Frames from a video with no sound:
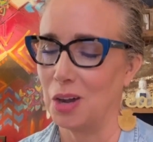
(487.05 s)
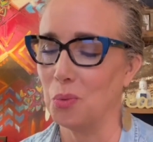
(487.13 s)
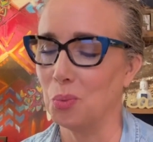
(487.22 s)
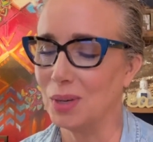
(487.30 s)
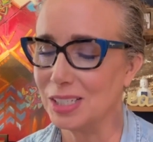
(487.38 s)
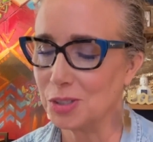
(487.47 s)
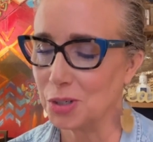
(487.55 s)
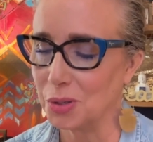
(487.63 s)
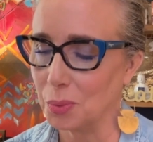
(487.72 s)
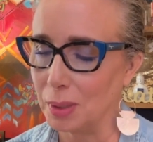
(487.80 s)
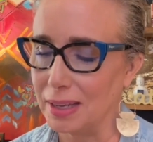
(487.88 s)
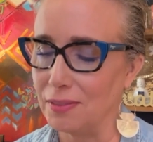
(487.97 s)
a wizard
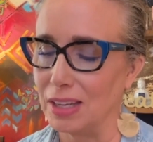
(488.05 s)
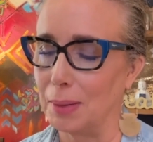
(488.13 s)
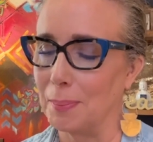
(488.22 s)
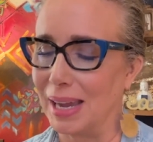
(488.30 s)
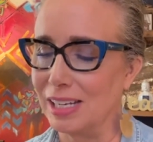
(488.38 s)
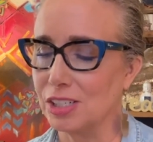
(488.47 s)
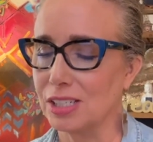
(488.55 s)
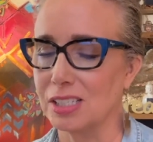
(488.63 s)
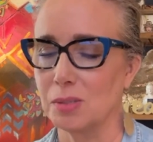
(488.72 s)
weaving magic